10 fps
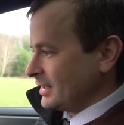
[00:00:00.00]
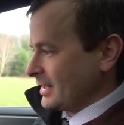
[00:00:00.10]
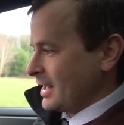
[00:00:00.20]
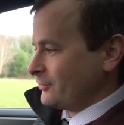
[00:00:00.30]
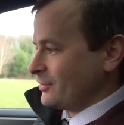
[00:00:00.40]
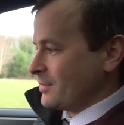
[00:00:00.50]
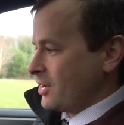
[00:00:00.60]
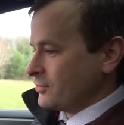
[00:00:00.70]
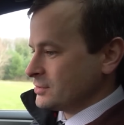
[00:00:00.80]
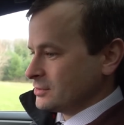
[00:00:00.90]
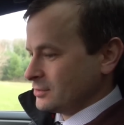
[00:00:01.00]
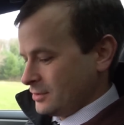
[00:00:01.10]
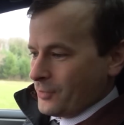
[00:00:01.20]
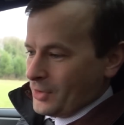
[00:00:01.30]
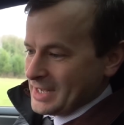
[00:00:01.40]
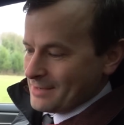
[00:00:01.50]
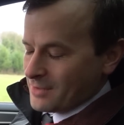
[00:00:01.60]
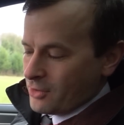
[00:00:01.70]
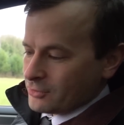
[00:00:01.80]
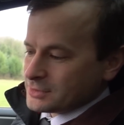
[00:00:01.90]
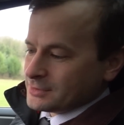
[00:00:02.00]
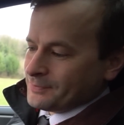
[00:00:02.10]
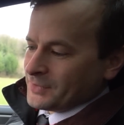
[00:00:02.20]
electric mode or E mode,